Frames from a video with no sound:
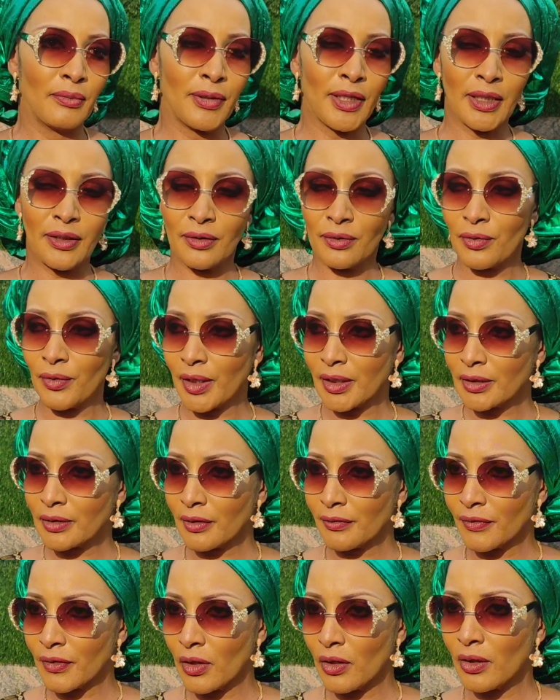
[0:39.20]
By the
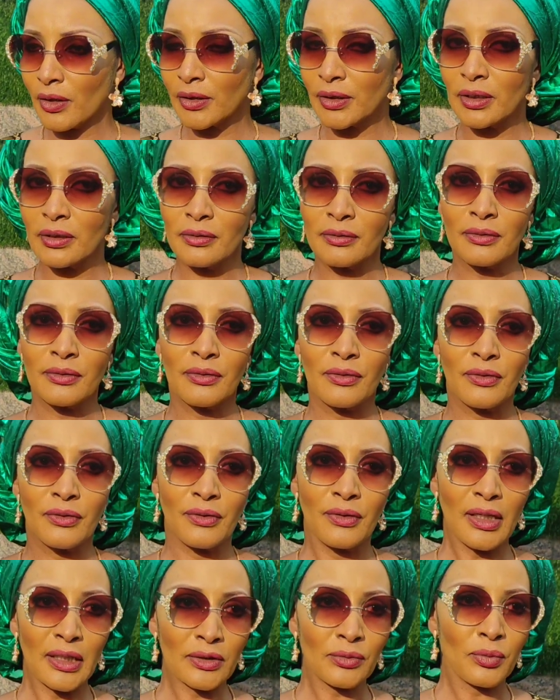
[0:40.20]
grace of God,
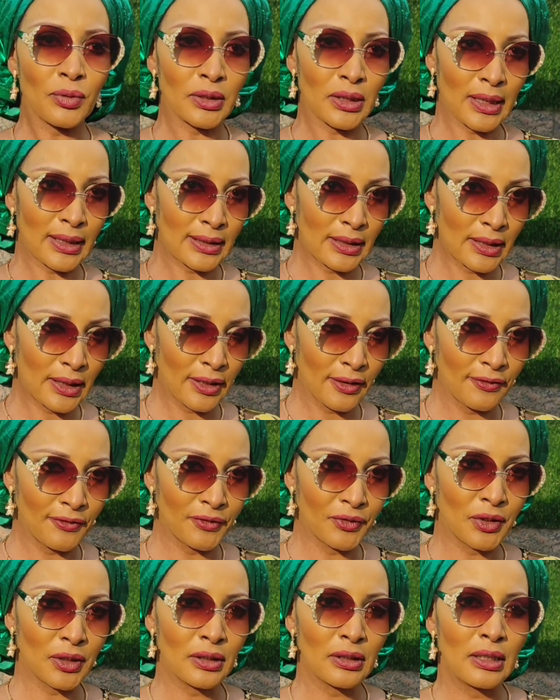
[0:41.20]
that was
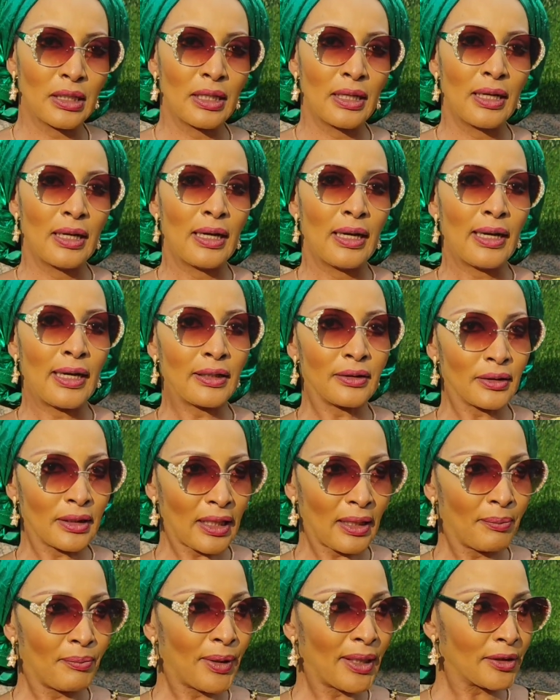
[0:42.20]
achieved. And
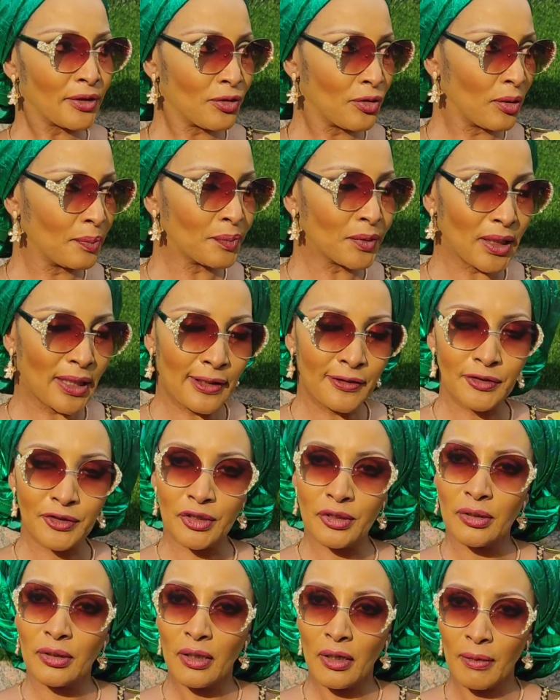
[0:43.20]
Aba took
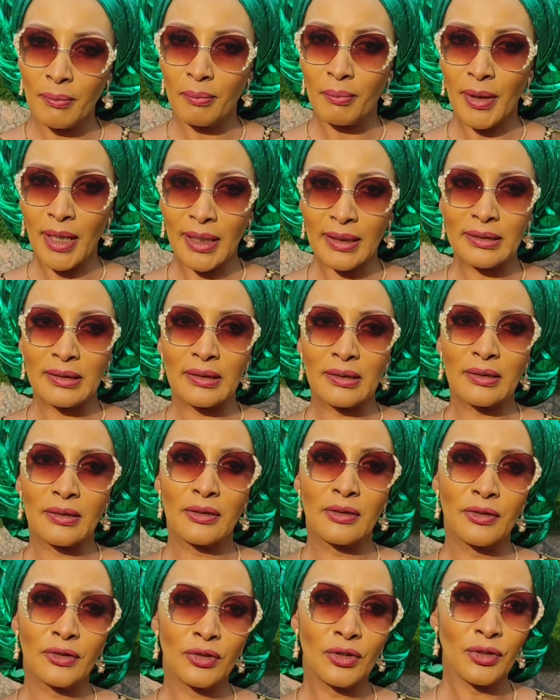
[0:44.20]
out a mass
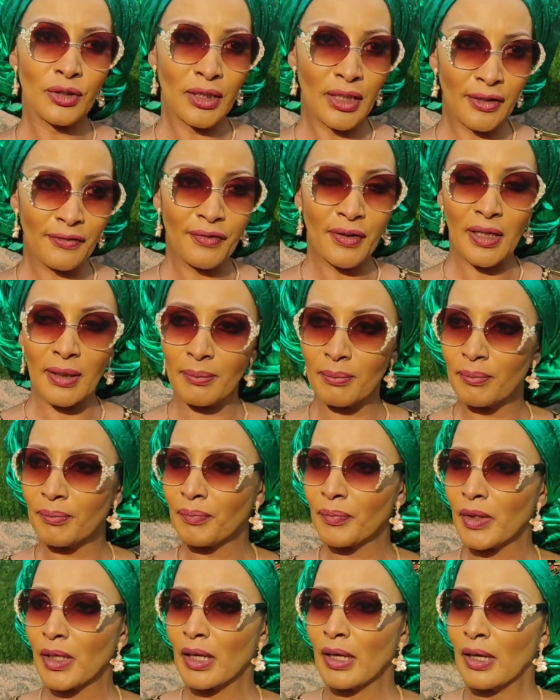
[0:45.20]
to give him
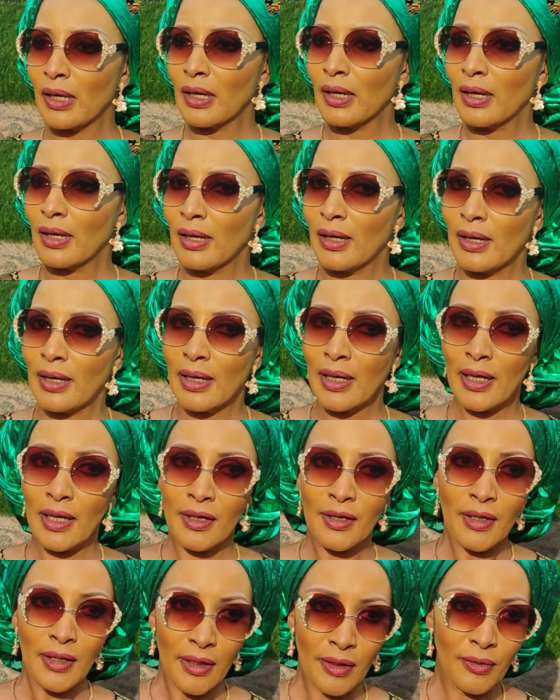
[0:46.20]

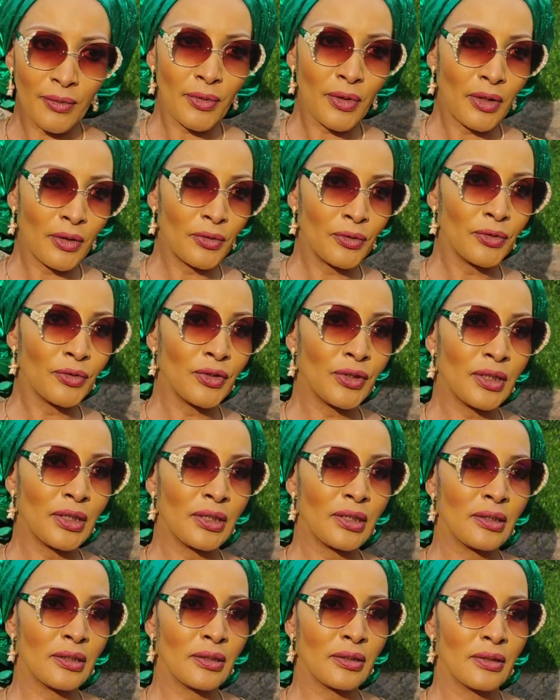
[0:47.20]
a
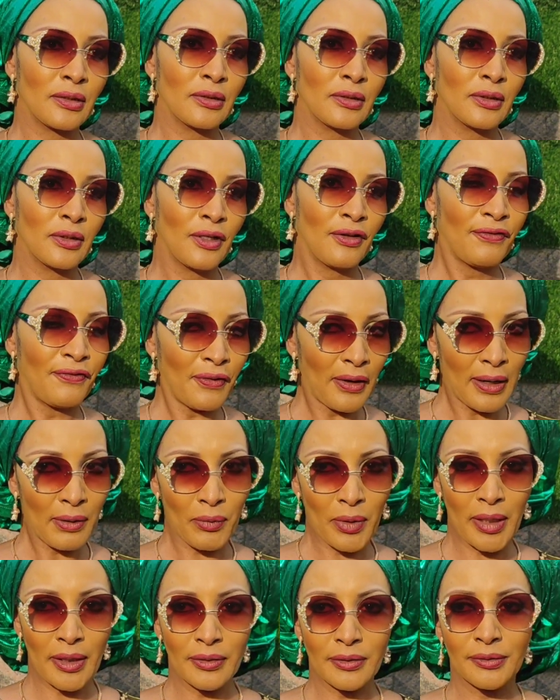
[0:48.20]
hero's
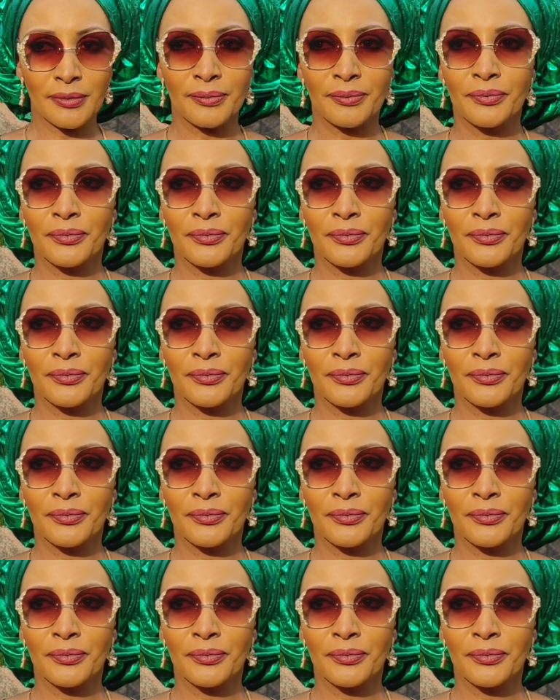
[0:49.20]
farewell.